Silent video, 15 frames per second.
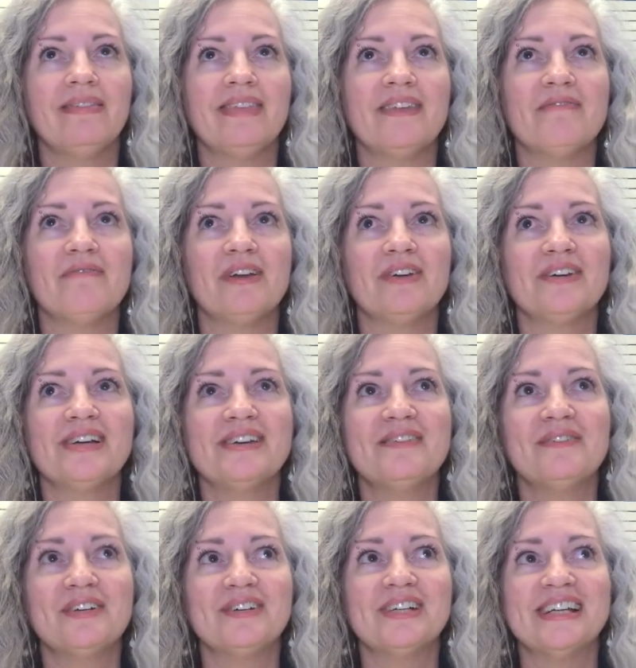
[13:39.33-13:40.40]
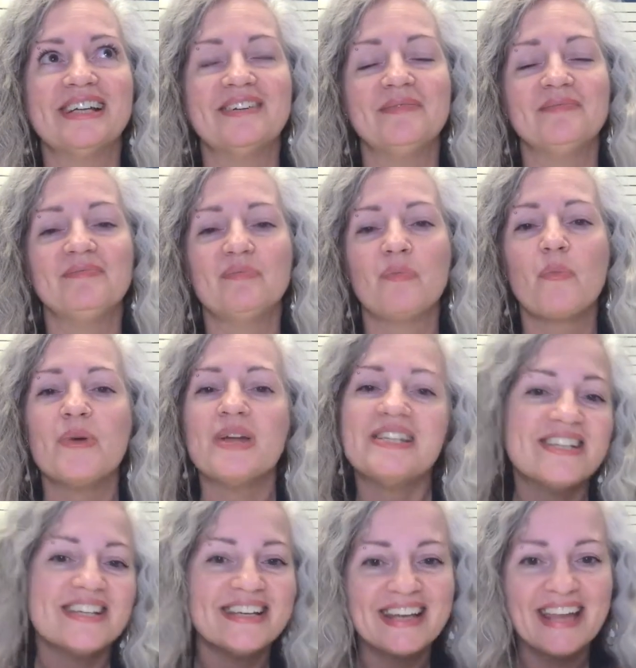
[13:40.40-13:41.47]
very, very
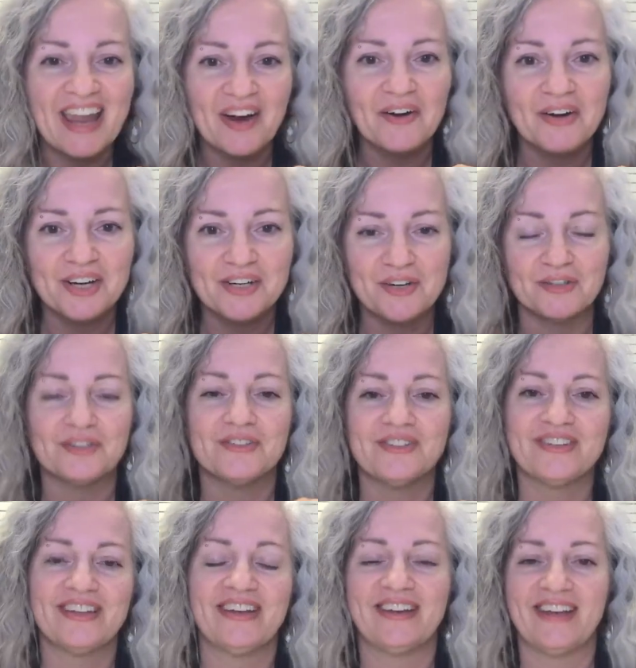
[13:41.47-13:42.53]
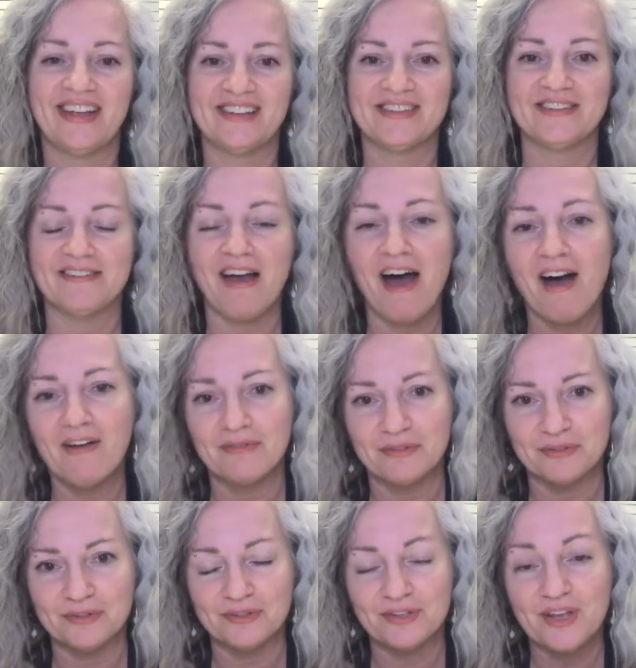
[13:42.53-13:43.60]
witchy characters in his
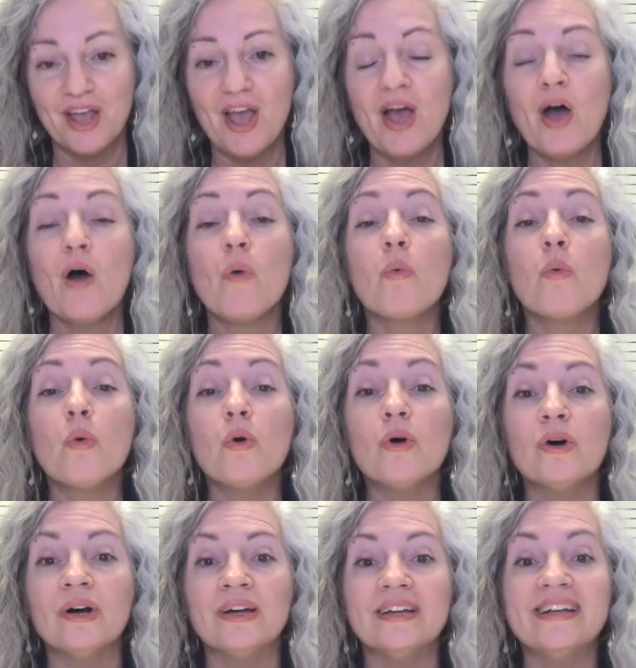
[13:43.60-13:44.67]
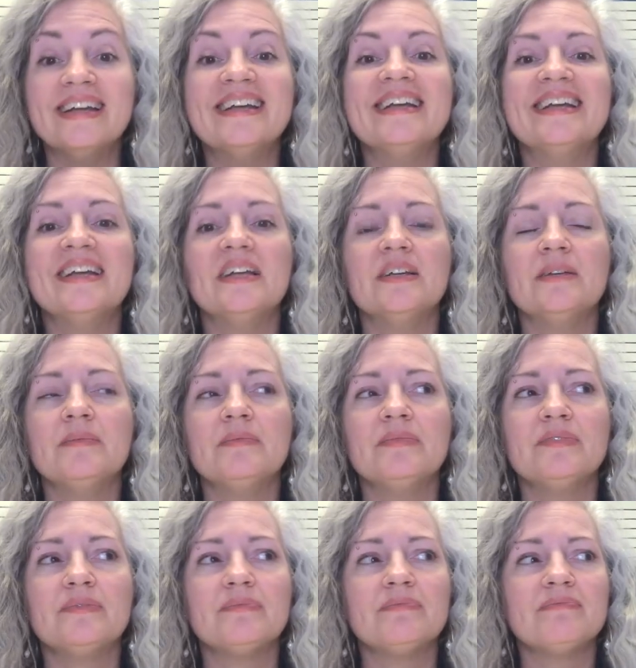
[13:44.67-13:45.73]
novels would
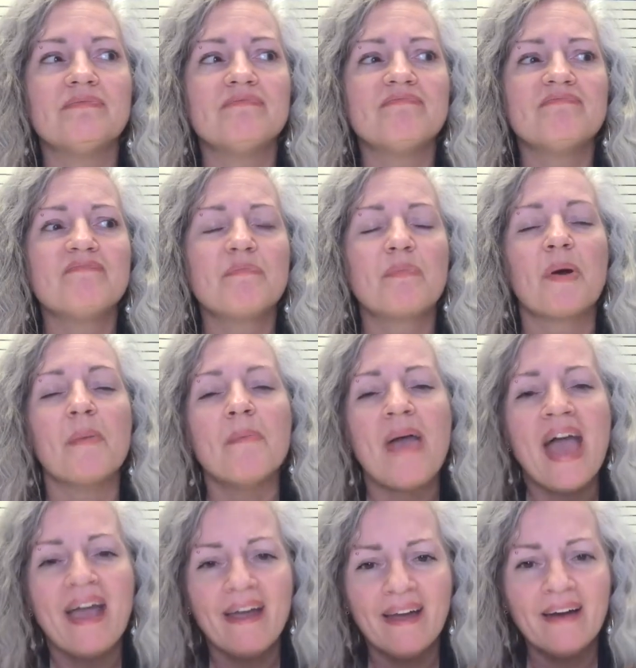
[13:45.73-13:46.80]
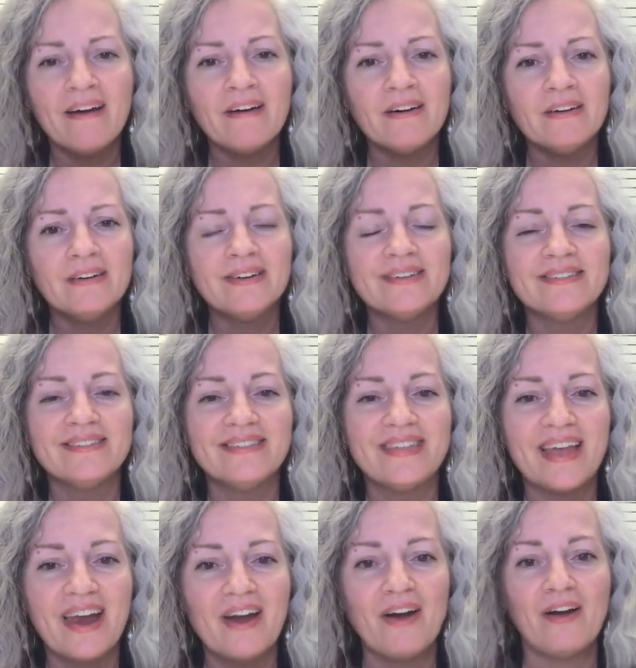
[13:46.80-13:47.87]
prepare
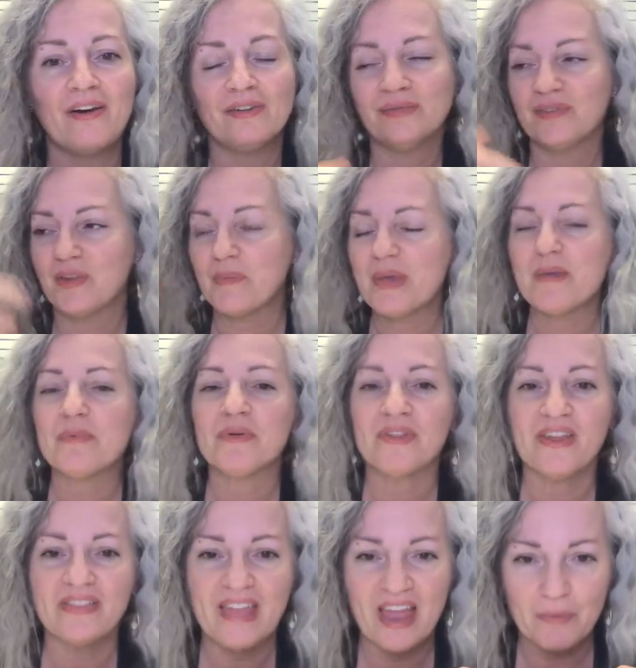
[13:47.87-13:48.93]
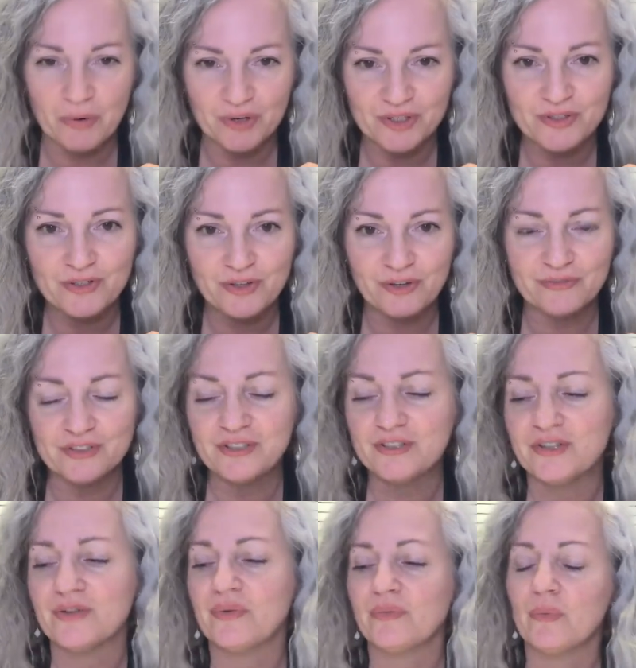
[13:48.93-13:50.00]
the people that they were in service
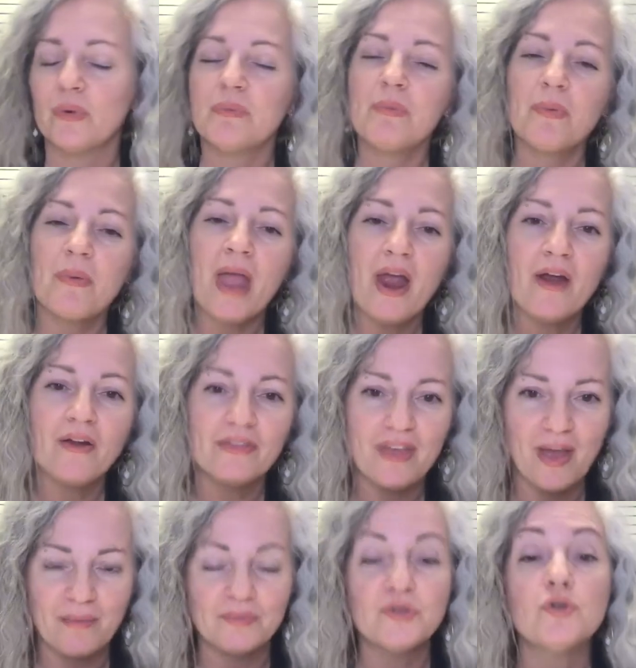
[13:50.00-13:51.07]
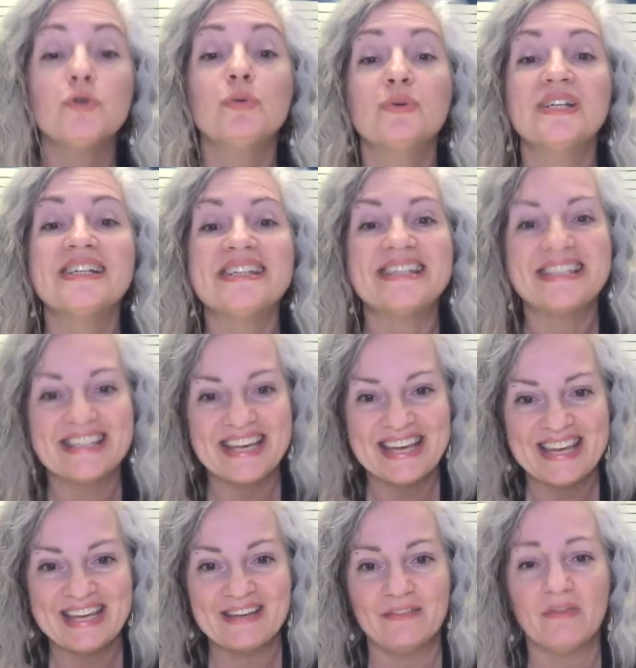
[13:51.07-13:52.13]
to, would prepare them to
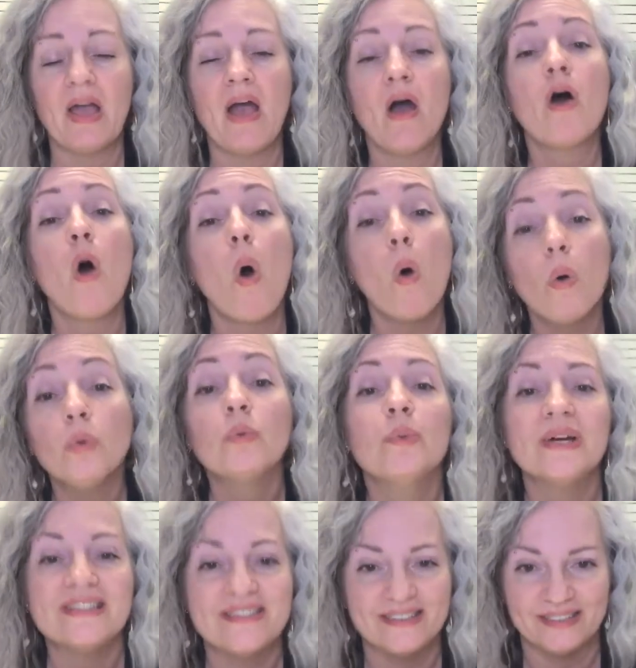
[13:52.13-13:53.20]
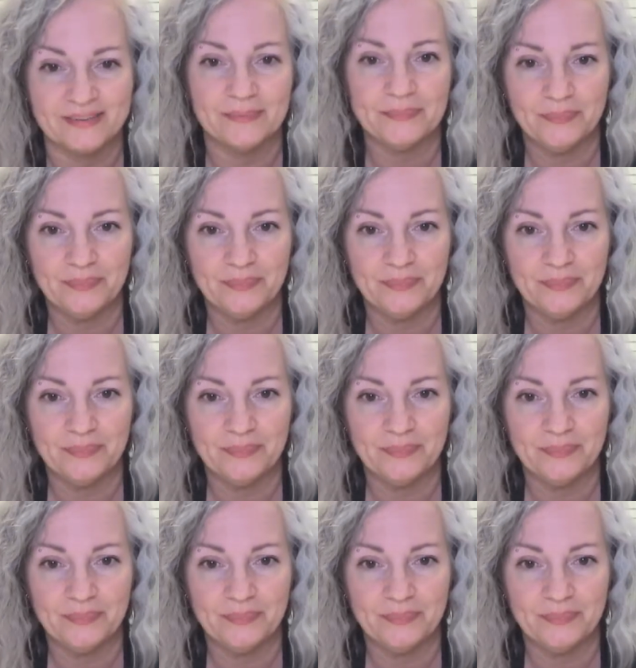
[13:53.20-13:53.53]
receive old wisdom.